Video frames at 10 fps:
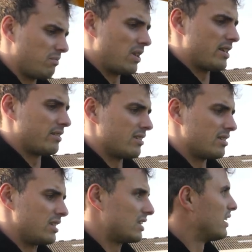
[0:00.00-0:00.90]
late
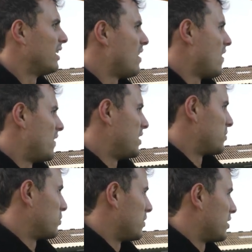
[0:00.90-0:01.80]
30s.
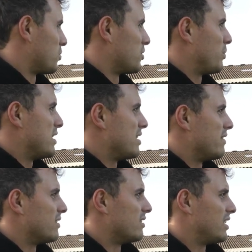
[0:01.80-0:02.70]
This was a
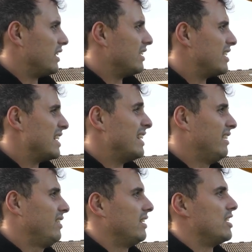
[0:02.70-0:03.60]
PT-17D
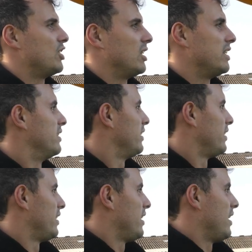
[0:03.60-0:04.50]
initially.
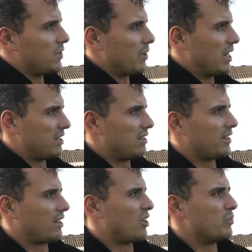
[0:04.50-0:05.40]
So it had a
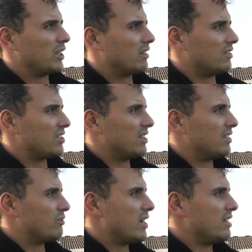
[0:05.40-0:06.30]
Lycoming
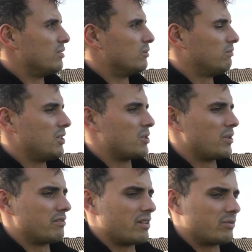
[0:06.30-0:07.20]
9-cylinder radial
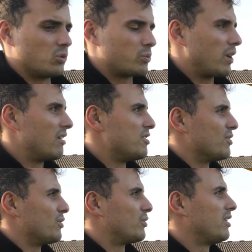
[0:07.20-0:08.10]
225 horsepower engine
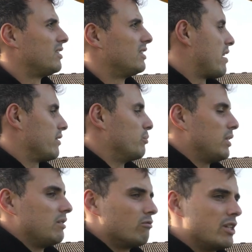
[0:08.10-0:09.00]
on the front. Having
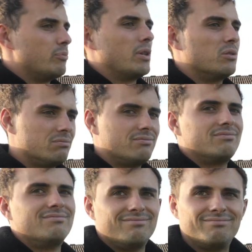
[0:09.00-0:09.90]
been rebuilt
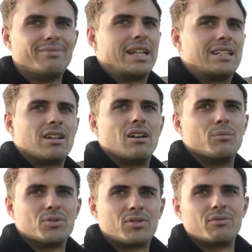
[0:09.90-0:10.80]
many
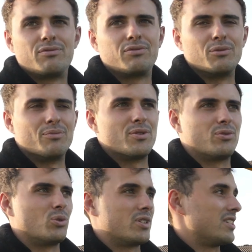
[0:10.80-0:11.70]
times from the
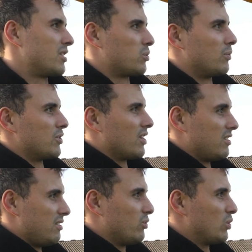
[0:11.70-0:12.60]
40s, this one was
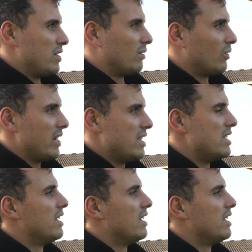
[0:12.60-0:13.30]
1943.